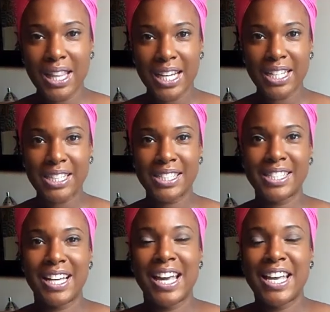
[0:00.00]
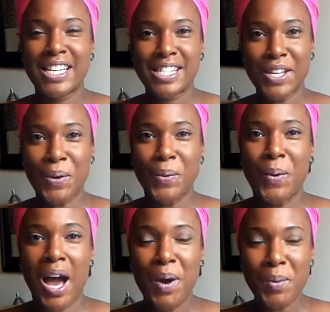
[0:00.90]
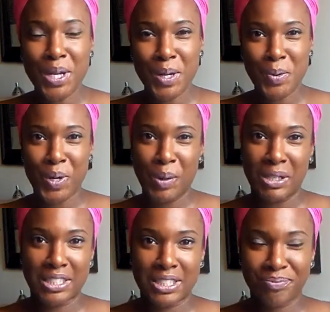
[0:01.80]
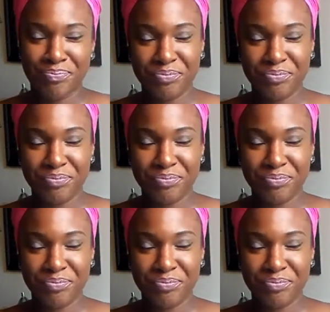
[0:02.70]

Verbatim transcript: ladies. So I want to know one question.